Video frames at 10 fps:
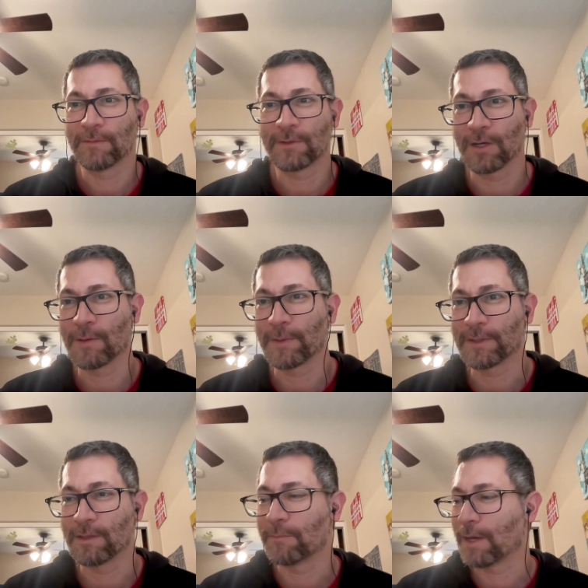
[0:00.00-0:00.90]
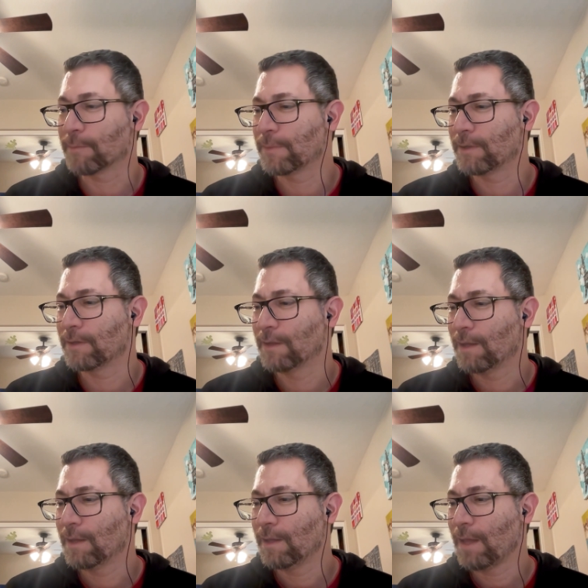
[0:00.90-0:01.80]
talk about the impact. But
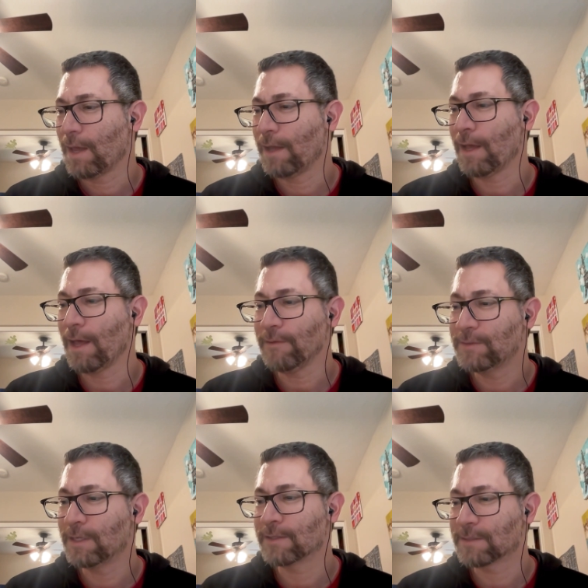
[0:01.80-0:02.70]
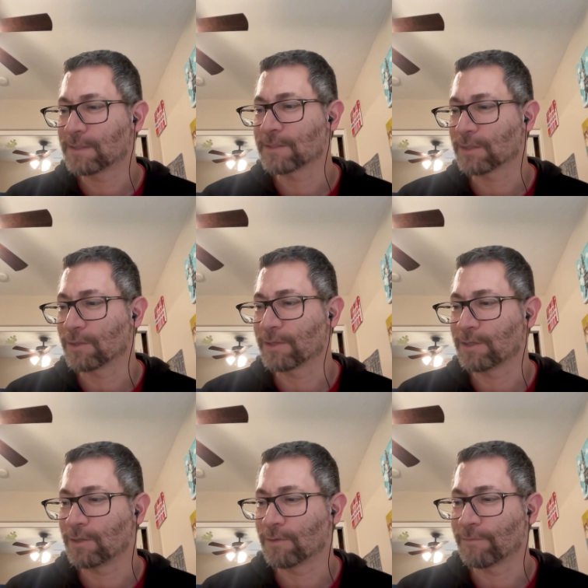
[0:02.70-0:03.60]
how does this look
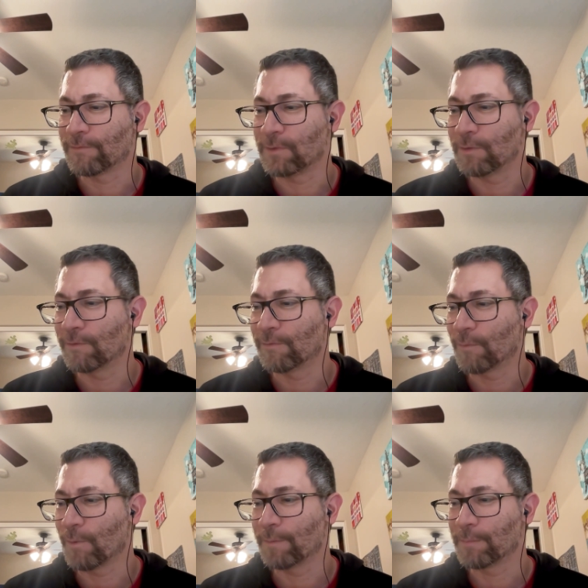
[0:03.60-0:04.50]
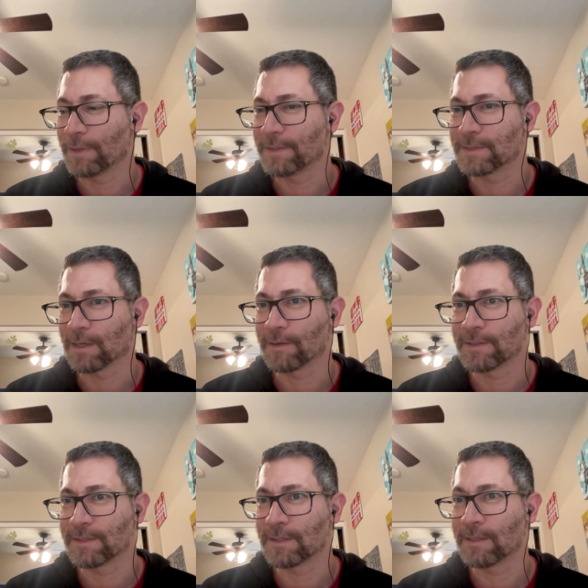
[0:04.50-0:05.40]
in your view of what plays out?
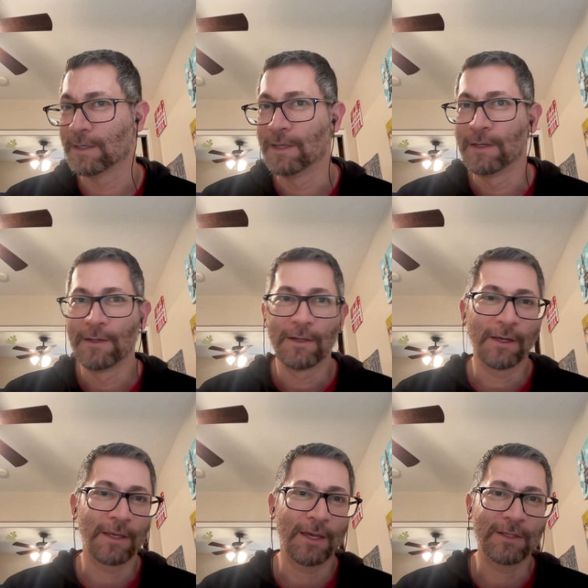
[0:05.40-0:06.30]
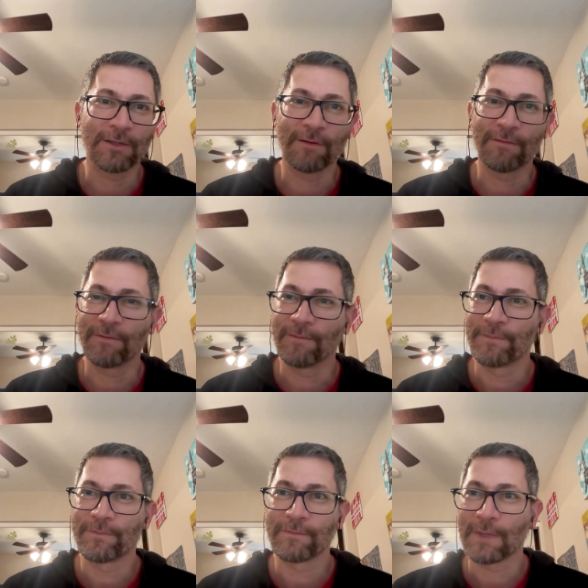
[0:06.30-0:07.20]
Is it a case of
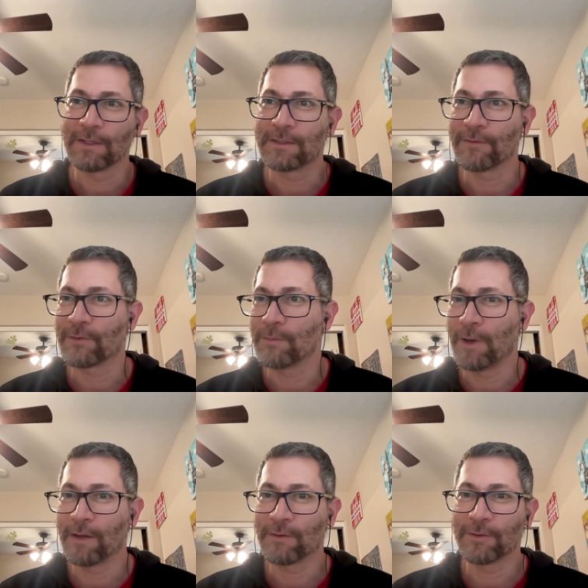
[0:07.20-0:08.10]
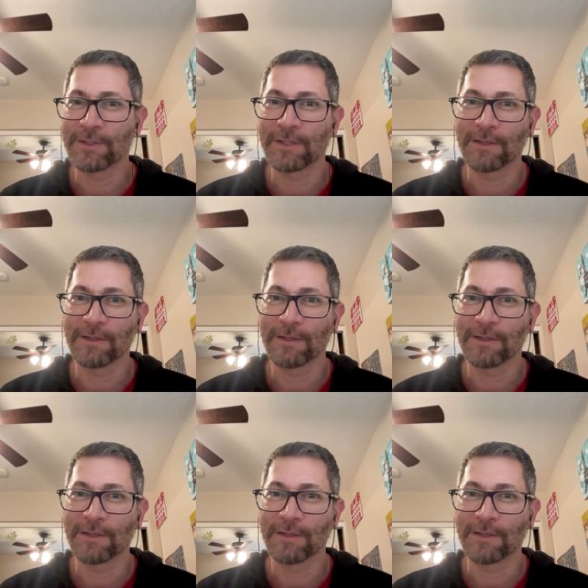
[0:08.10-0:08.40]
different models?